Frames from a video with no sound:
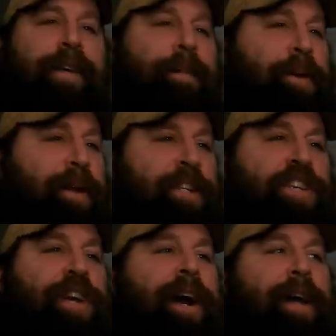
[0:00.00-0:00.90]
I put a
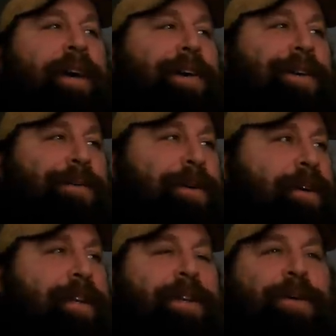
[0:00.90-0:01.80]
ton of hard
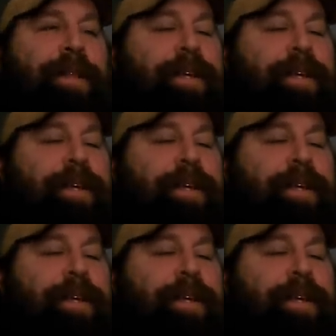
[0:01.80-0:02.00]
work into it.